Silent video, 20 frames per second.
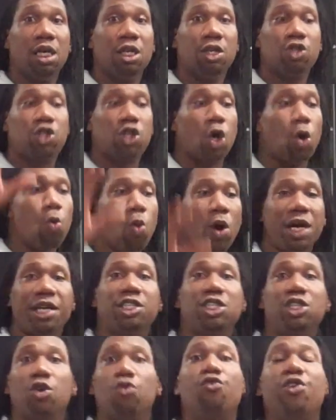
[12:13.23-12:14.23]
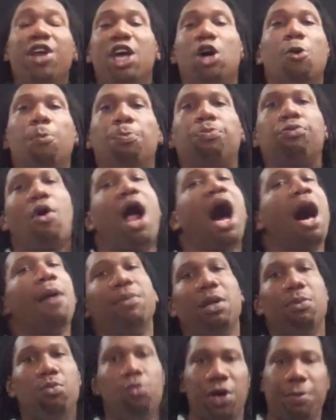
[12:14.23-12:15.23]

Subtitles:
So what is the real problem